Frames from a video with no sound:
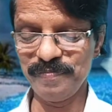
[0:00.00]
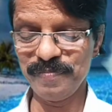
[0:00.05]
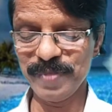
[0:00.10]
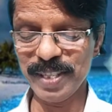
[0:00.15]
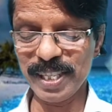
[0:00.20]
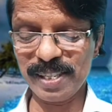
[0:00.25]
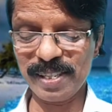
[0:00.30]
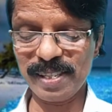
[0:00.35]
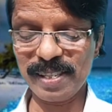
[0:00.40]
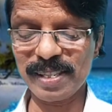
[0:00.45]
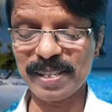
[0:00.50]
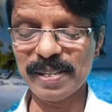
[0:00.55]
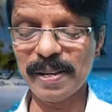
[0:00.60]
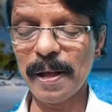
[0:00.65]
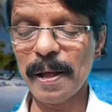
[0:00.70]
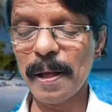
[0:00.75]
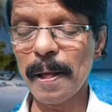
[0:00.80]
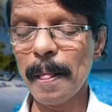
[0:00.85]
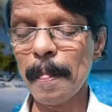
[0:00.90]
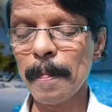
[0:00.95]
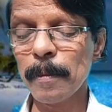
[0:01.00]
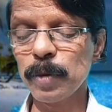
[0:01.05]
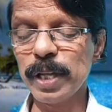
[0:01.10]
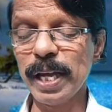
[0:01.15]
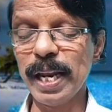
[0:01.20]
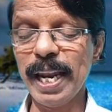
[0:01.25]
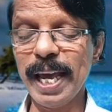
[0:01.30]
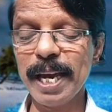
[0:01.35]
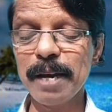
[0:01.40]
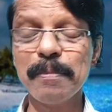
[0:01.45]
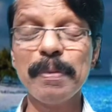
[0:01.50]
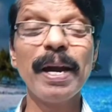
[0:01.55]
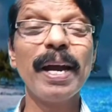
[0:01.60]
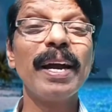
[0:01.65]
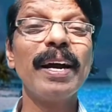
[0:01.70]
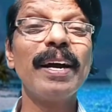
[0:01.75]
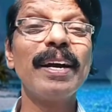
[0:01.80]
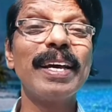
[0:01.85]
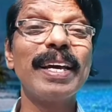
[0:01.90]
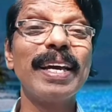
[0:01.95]
Yes, with the
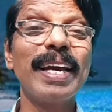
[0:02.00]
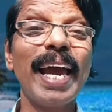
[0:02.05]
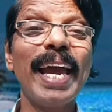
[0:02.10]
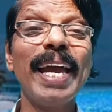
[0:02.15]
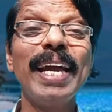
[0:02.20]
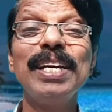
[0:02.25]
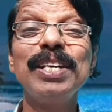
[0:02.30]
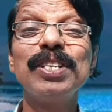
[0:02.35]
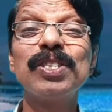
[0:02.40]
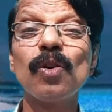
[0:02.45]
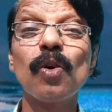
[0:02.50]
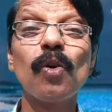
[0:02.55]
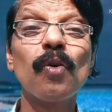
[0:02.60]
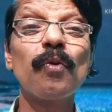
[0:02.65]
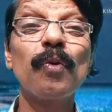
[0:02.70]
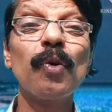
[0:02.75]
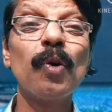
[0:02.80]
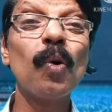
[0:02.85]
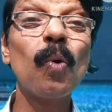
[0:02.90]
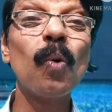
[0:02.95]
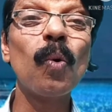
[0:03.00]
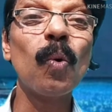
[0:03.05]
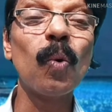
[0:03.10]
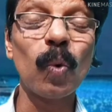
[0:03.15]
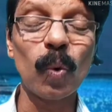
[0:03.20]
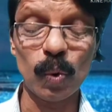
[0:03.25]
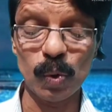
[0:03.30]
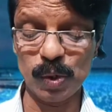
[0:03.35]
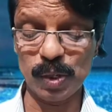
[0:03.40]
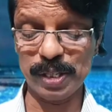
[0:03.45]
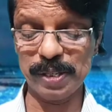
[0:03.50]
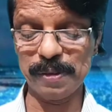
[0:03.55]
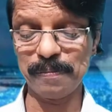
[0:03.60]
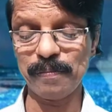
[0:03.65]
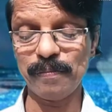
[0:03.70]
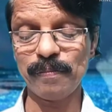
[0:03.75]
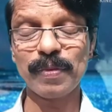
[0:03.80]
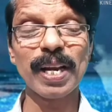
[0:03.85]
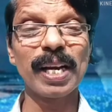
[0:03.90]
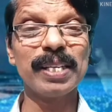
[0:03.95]
labored ease of loss.
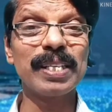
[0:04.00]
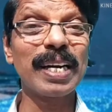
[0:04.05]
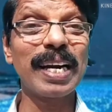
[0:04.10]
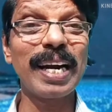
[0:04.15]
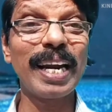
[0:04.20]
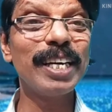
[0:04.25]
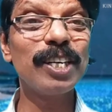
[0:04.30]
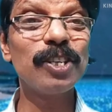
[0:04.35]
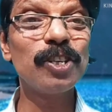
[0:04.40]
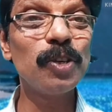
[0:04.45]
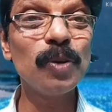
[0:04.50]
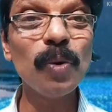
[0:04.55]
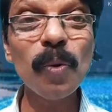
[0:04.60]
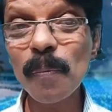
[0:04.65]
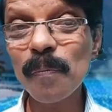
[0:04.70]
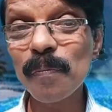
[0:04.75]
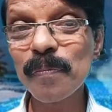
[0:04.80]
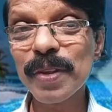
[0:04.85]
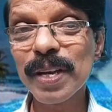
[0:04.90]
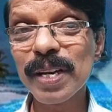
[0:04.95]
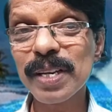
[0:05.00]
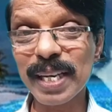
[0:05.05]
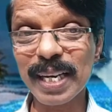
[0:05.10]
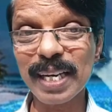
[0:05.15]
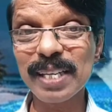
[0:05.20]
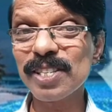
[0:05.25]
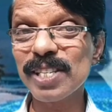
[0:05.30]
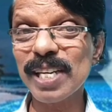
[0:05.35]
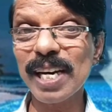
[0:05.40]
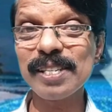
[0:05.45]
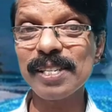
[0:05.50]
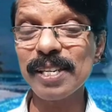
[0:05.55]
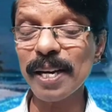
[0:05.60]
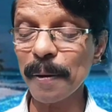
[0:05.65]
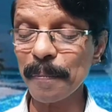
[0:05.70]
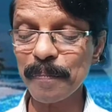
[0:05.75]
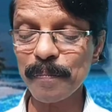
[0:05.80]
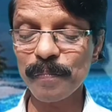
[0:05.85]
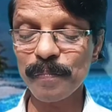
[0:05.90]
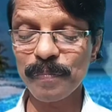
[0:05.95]
Is it clear to you? Second stanza,
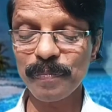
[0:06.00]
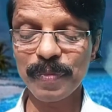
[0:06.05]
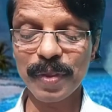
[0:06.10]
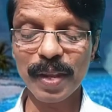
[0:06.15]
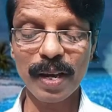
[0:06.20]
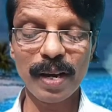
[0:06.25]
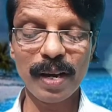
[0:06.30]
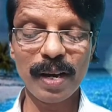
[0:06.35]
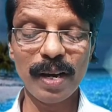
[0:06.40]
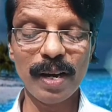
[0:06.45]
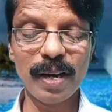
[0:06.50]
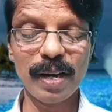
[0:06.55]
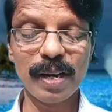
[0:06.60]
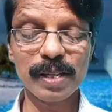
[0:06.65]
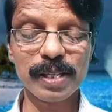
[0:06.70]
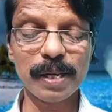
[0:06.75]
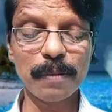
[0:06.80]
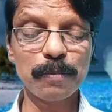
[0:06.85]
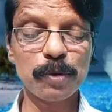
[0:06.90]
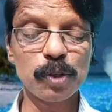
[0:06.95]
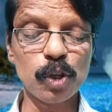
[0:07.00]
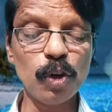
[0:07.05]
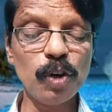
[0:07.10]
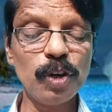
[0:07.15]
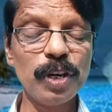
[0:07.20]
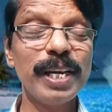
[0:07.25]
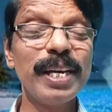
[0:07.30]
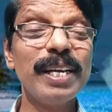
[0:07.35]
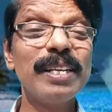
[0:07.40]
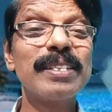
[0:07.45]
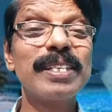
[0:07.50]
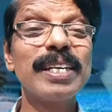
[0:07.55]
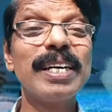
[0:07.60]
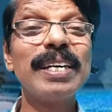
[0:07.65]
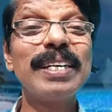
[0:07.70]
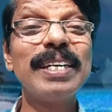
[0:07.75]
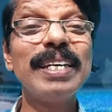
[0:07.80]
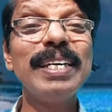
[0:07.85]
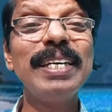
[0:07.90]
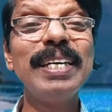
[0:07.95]
some 20-30
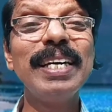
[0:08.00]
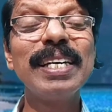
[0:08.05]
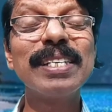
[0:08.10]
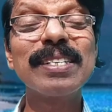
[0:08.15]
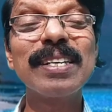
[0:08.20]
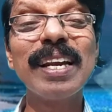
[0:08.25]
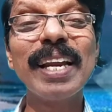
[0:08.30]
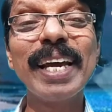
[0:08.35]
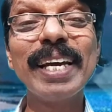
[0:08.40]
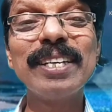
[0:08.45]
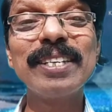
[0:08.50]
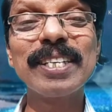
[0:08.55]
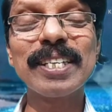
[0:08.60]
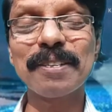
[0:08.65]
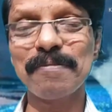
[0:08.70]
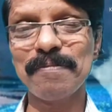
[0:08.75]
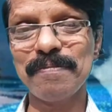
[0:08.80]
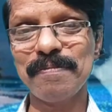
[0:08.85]
years later,